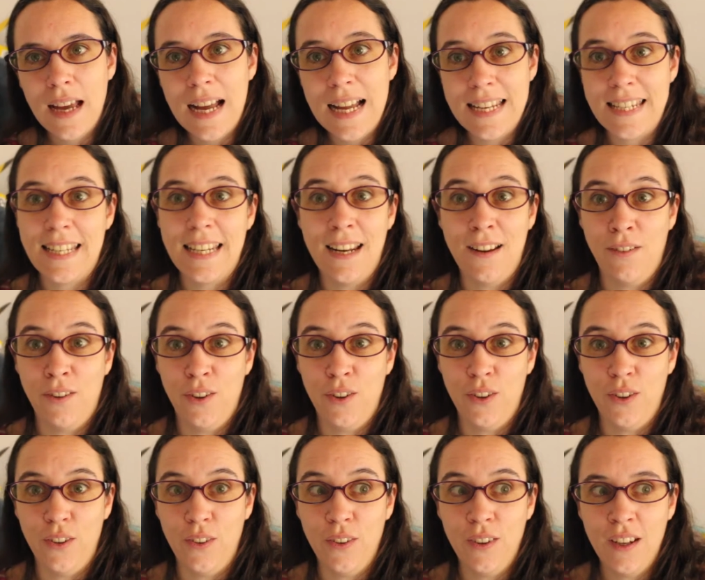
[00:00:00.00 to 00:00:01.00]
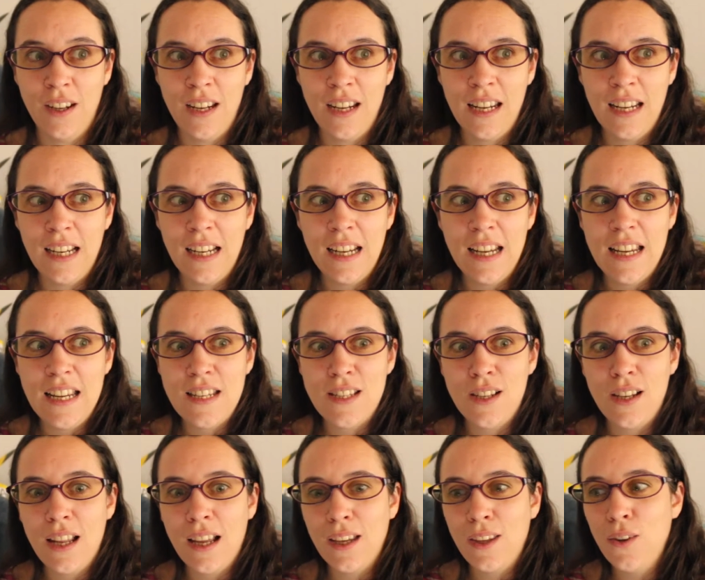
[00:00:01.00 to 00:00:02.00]
and they never do.
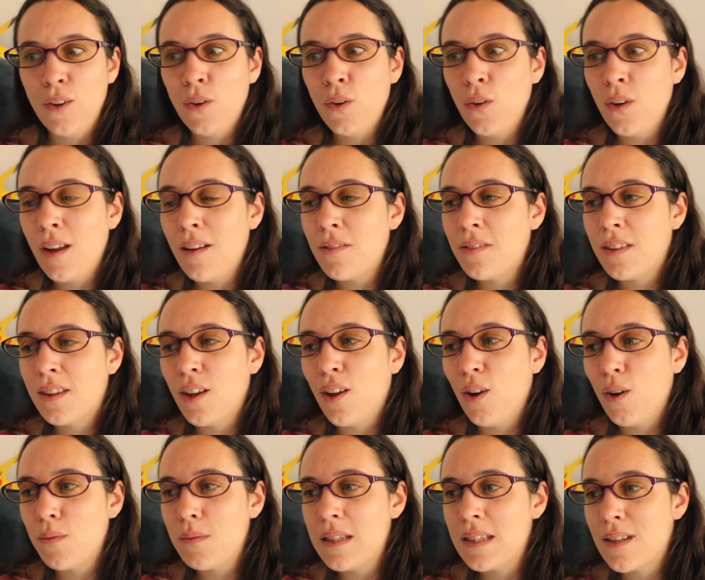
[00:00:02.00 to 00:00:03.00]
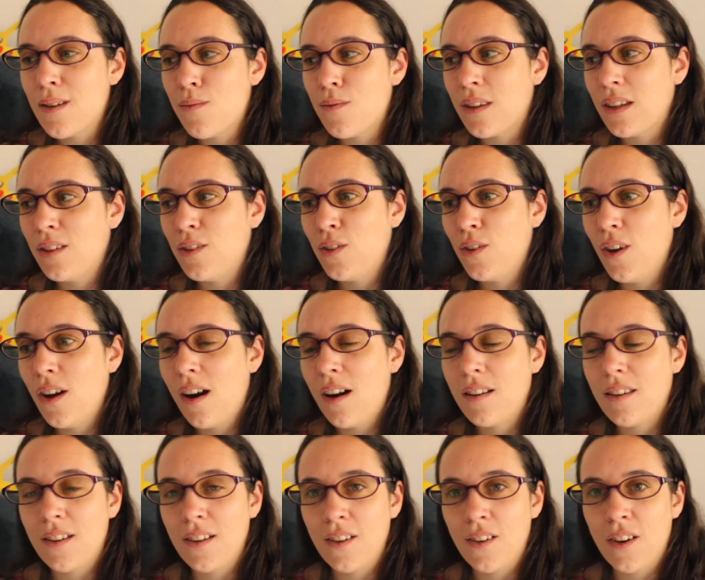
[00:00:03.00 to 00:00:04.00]
So like, you could have told me something 2
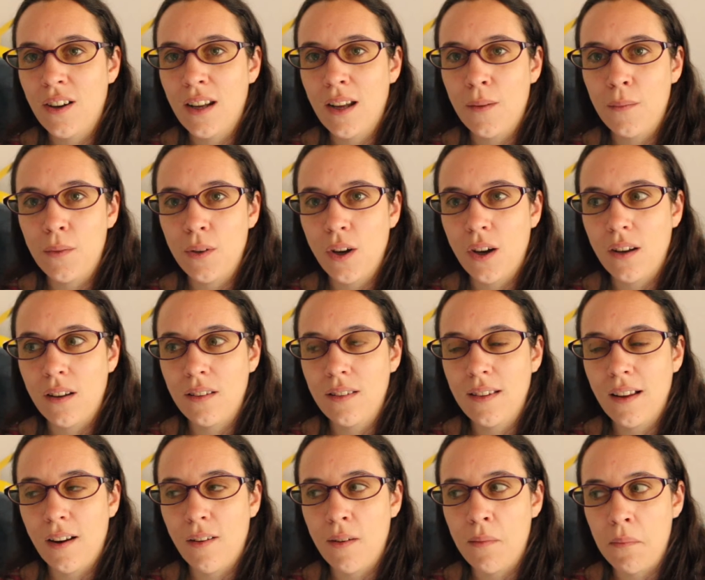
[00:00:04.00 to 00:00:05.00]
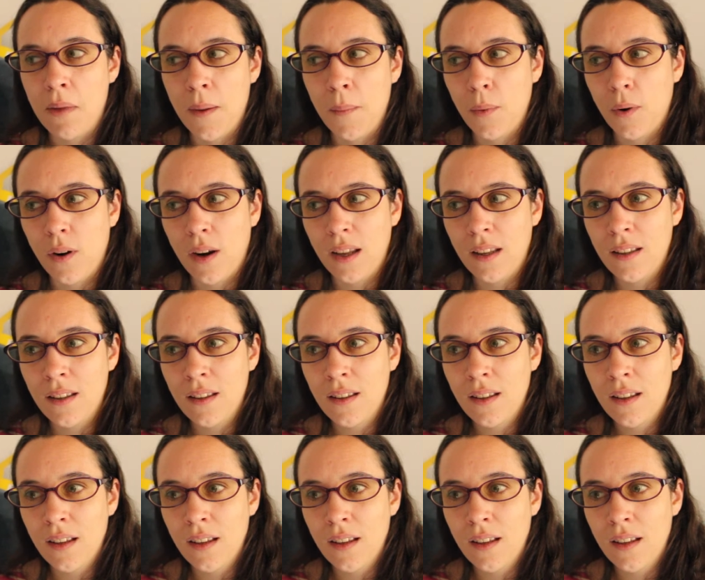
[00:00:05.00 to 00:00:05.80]
years ago and I'm gonna still remember it.